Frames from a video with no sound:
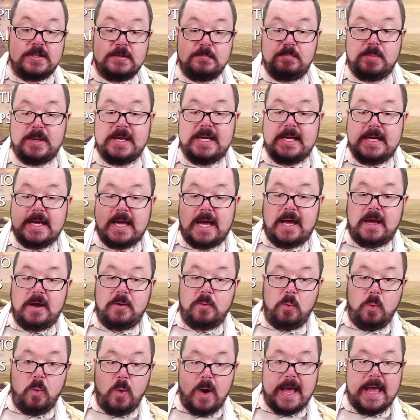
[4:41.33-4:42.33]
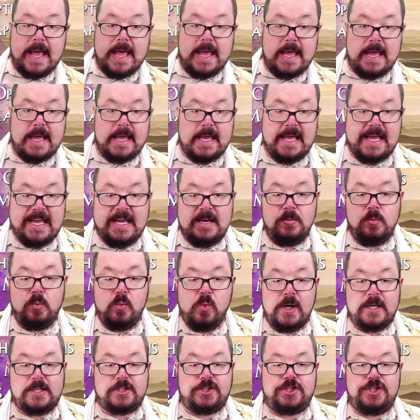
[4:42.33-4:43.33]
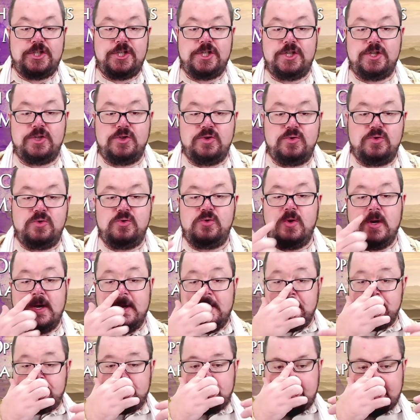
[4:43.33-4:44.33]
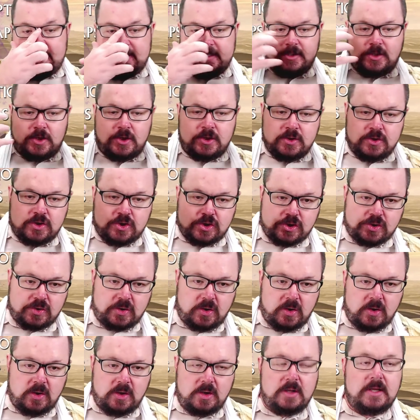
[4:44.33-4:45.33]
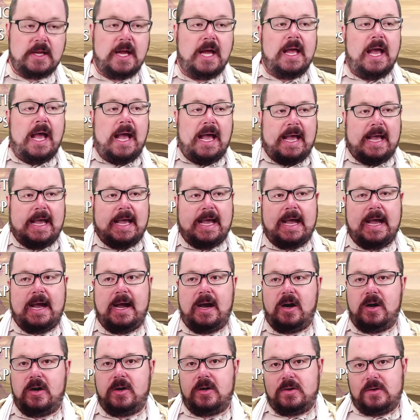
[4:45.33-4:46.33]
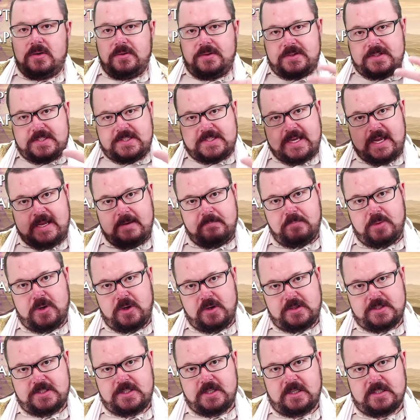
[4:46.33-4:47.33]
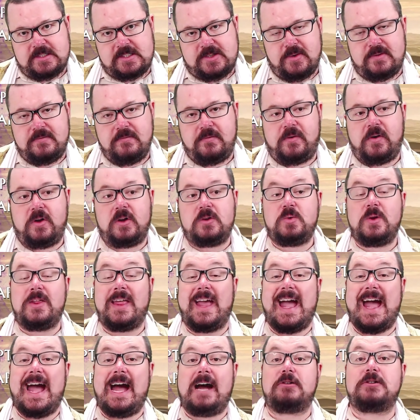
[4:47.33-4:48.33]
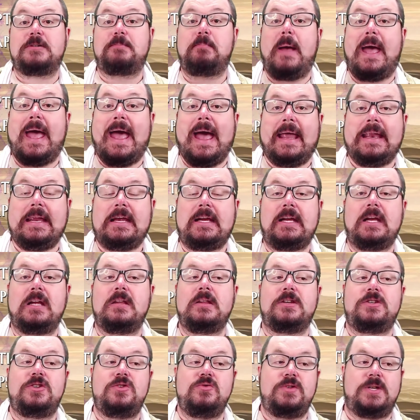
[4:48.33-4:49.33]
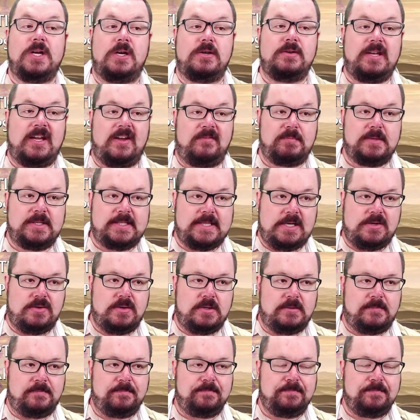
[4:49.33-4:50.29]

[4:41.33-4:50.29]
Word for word: be a way in which you can control how the sandbox starts to unfold without panicking that you don't have material.